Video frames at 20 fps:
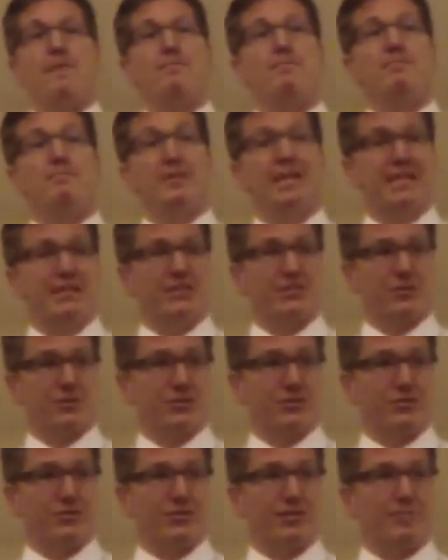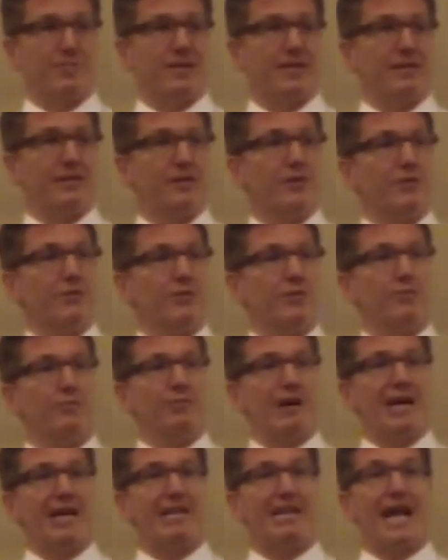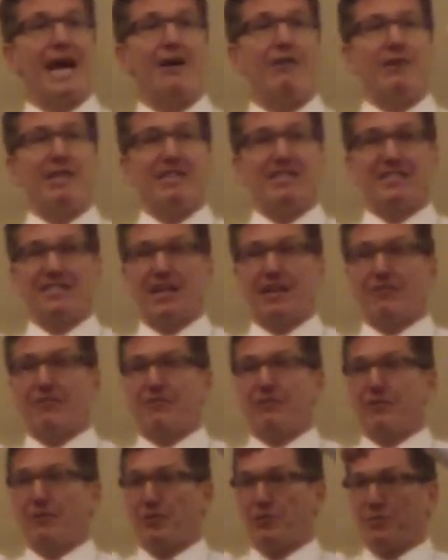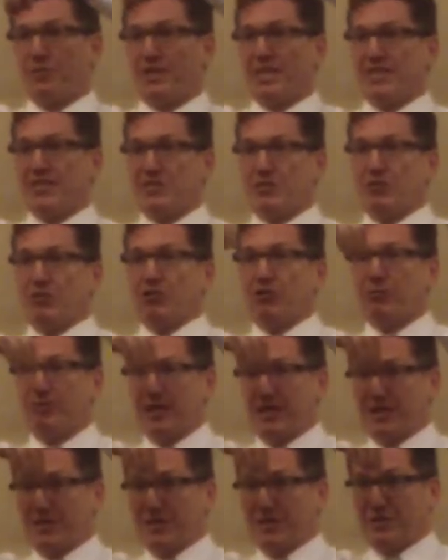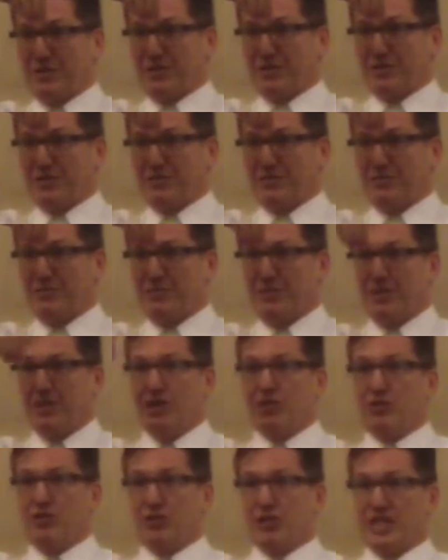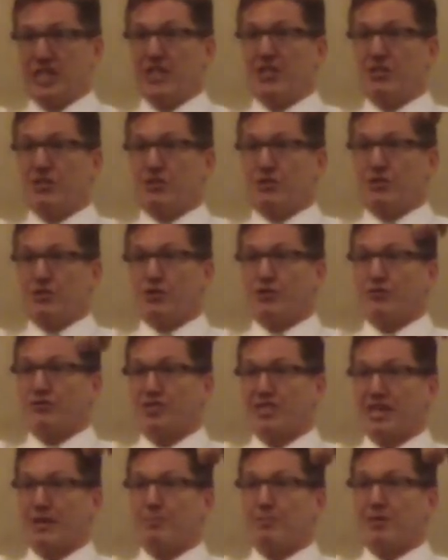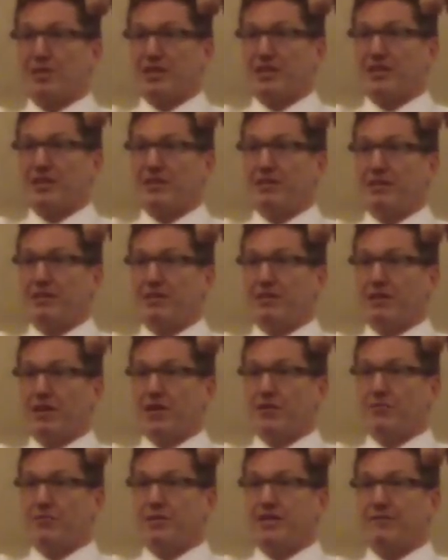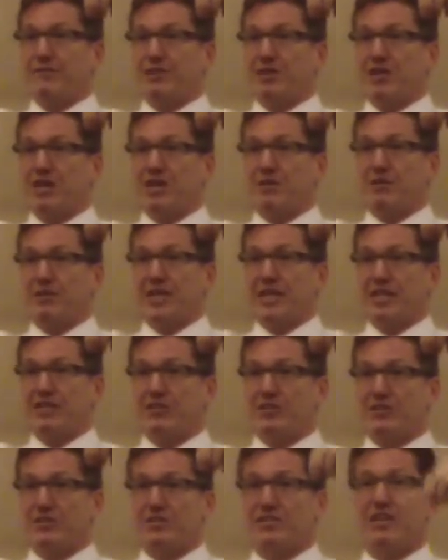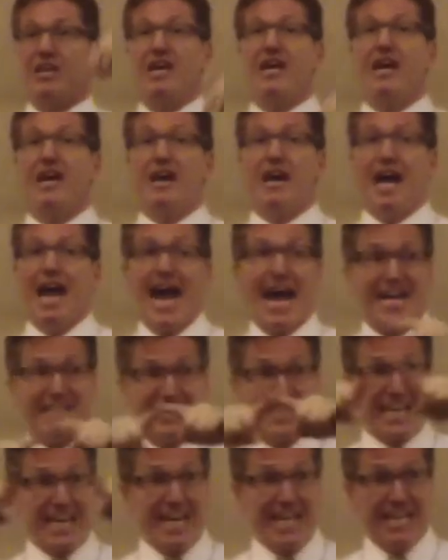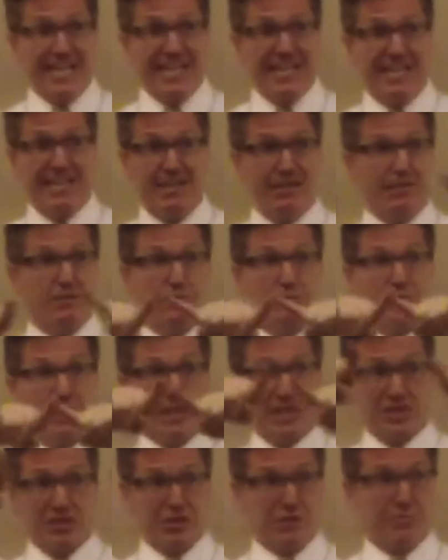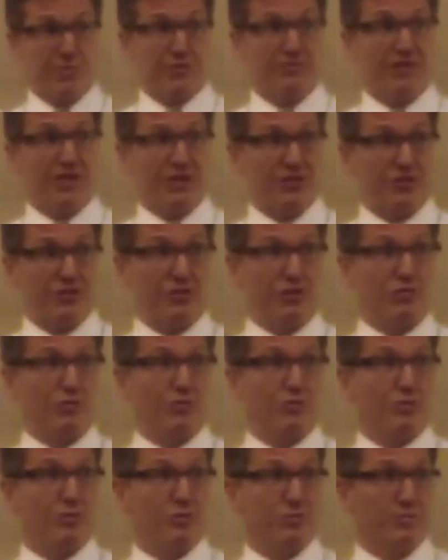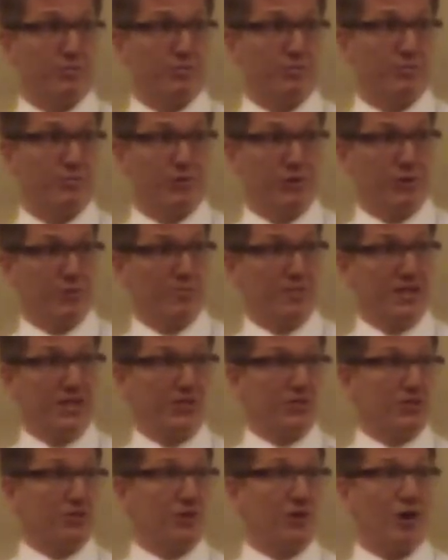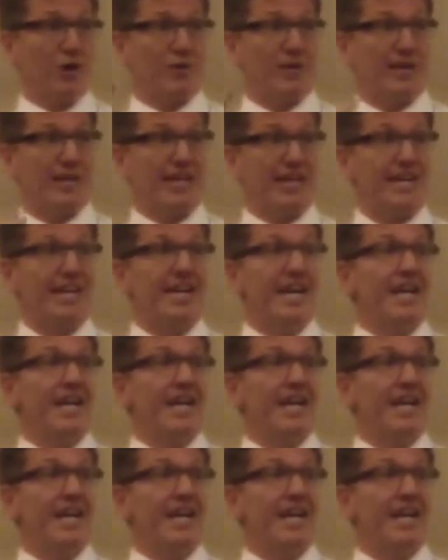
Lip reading: ministers, by allowing instead of 3 solo ministers to each serve separately 3 different congregations, ask any religious professional in the room, whether minister or RE,